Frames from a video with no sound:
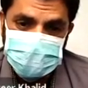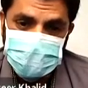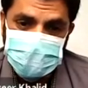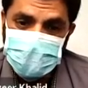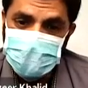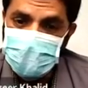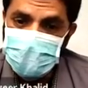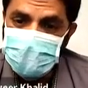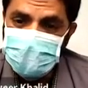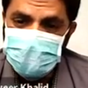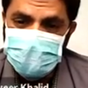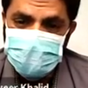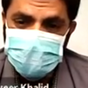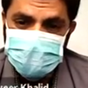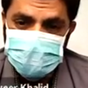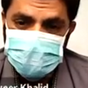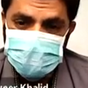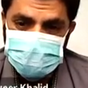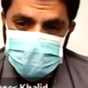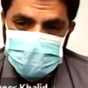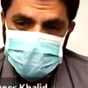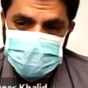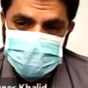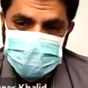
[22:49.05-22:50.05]
Any other
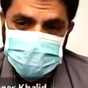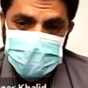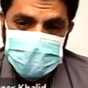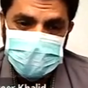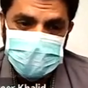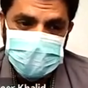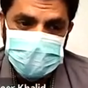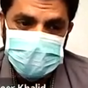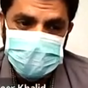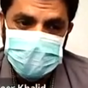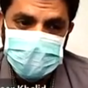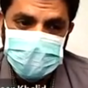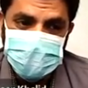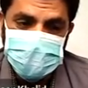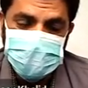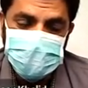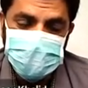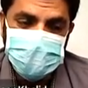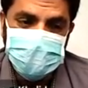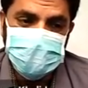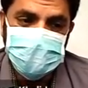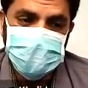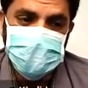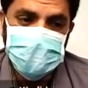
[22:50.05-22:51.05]
broad spectrum
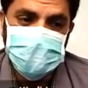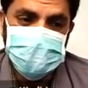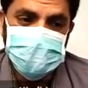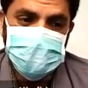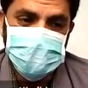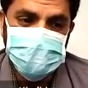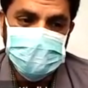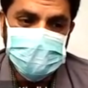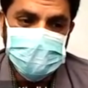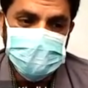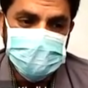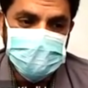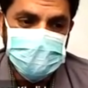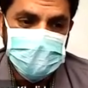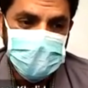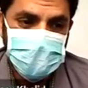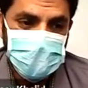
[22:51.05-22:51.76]
antibiotic can be used.